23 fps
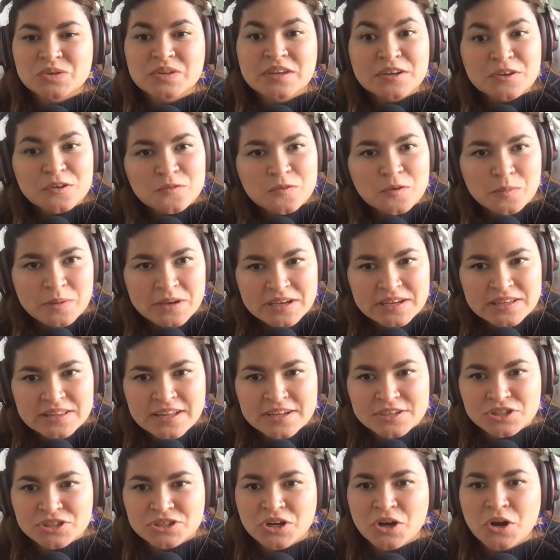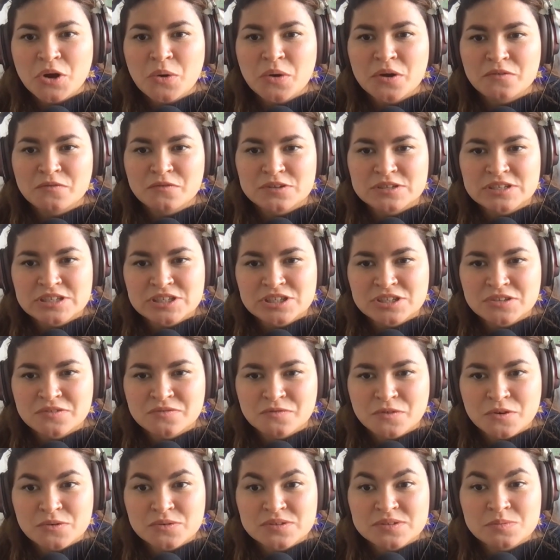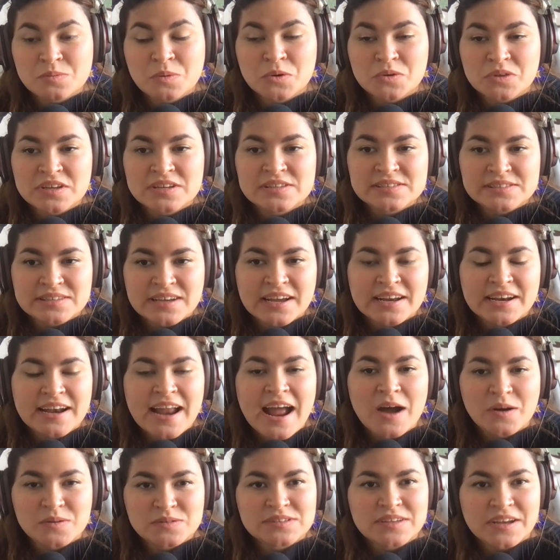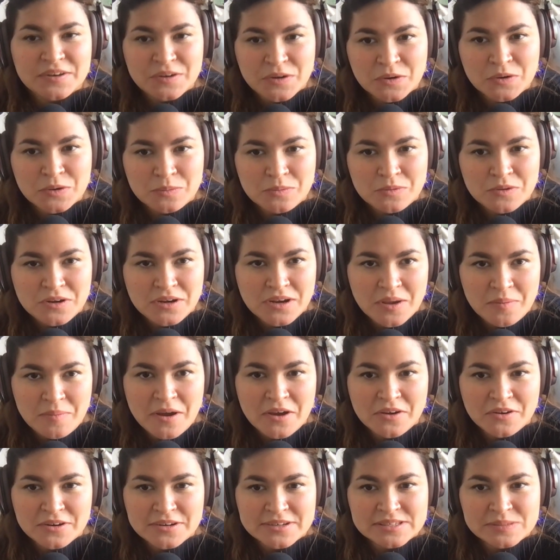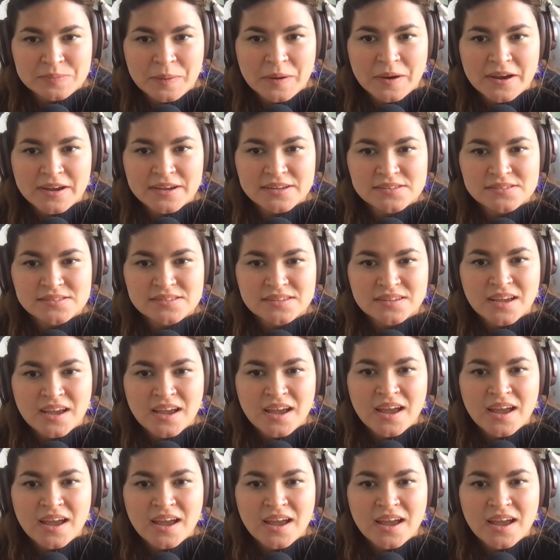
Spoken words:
thank you for making that show and for teaching folks both inside and outside your community about your experience.